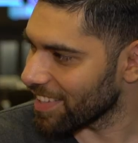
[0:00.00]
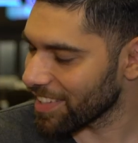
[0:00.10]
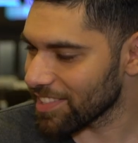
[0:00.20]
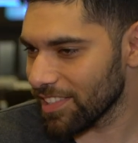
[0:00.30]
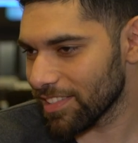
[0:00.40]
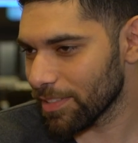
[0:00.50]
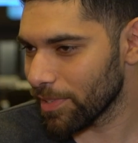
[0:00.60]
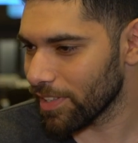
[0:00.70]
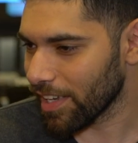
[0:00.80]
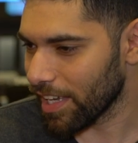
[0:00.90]
Like it's good to
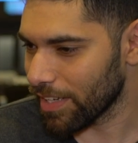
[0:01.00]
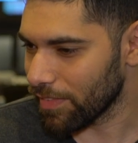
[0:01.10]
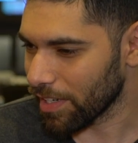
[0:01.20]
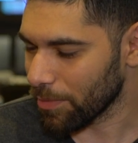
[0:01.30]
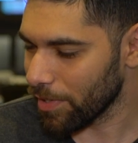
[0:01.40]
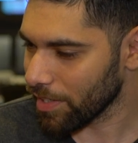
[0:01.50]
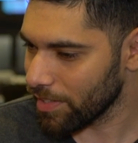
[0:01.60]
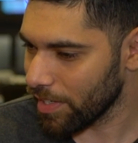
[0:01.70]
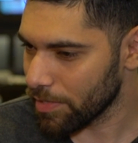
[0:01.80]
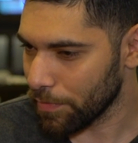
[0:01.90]
be like kind of like
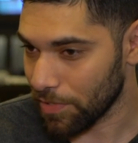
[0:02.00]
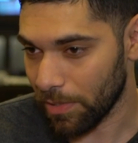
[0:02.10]
recognized for